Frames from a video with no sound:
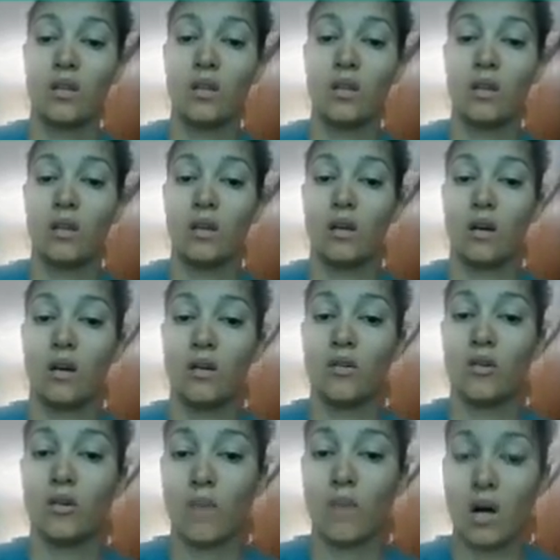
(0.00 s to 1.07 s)
the
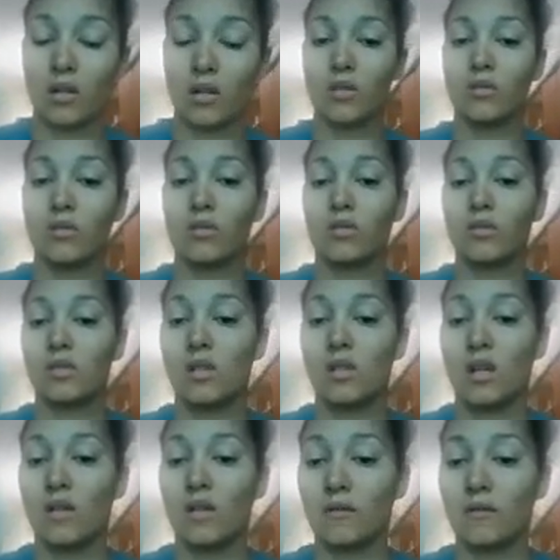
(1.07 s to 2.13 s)
other molecules
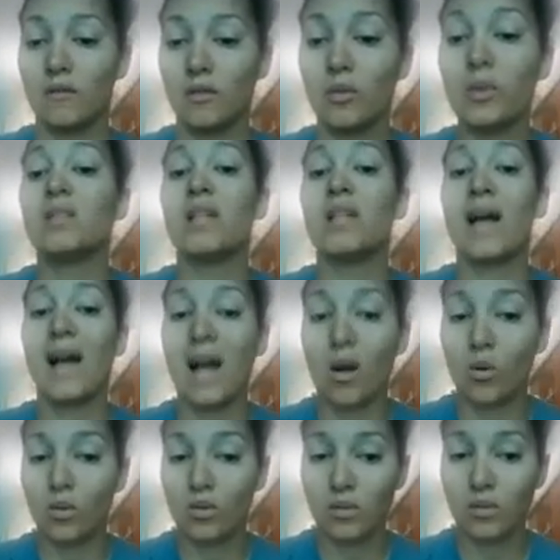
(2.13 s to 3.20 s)
and fluids
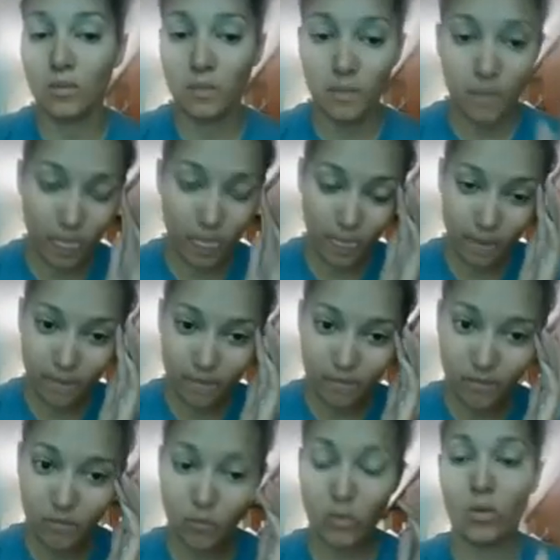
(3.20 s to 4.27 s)
out.
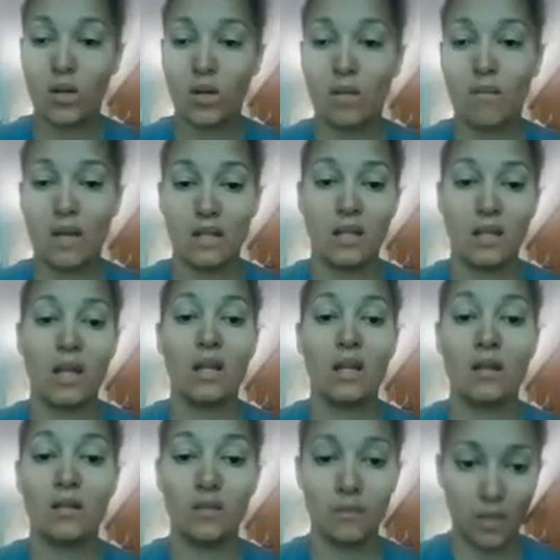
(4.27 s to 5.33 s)
We want to
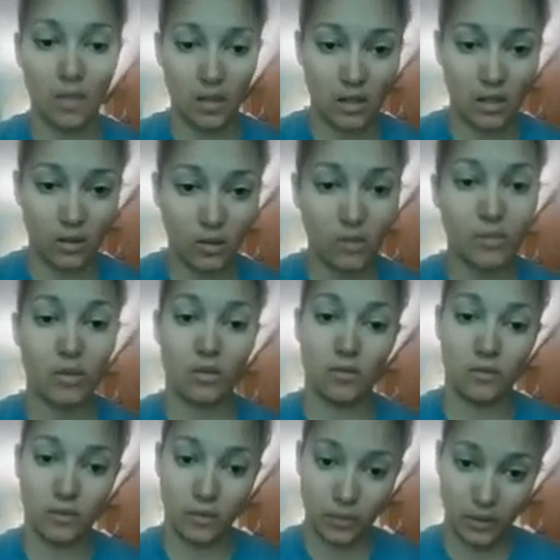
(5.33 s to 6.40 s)
maintain the
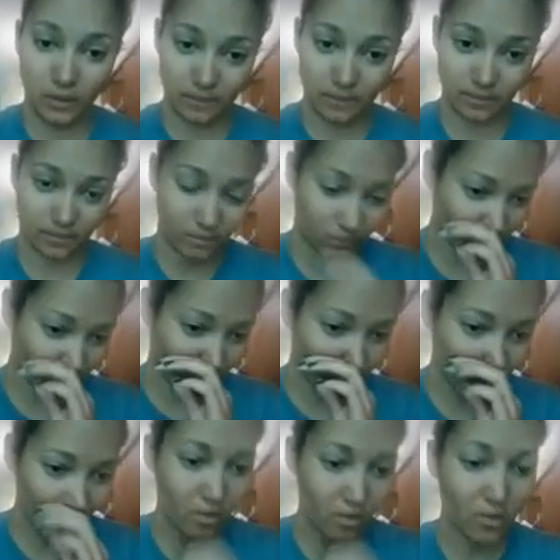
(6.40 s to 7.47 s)
luminal fluid.
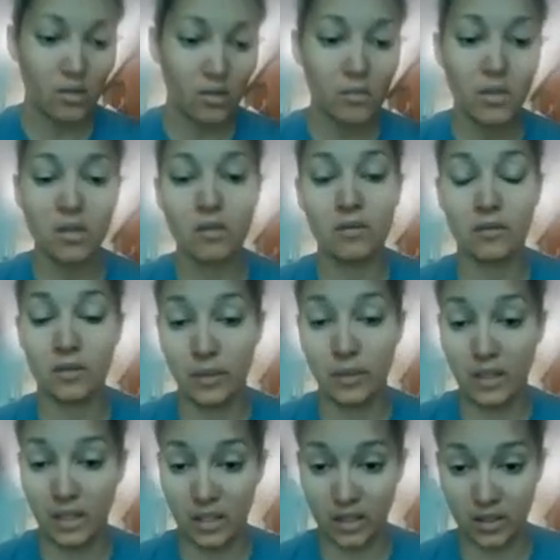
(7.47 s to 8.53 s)
The luminal
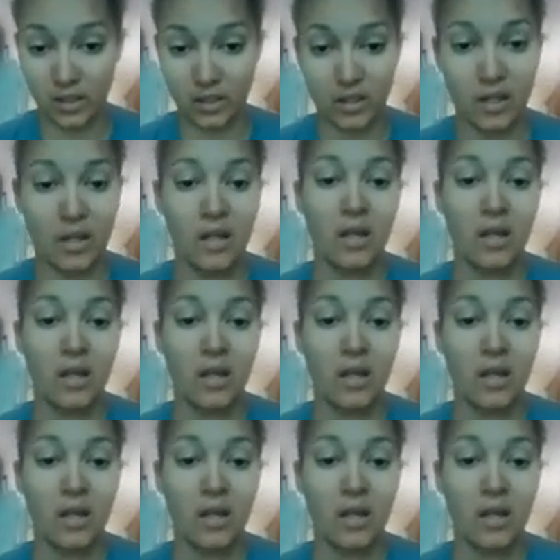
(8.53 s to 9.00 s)
fluid here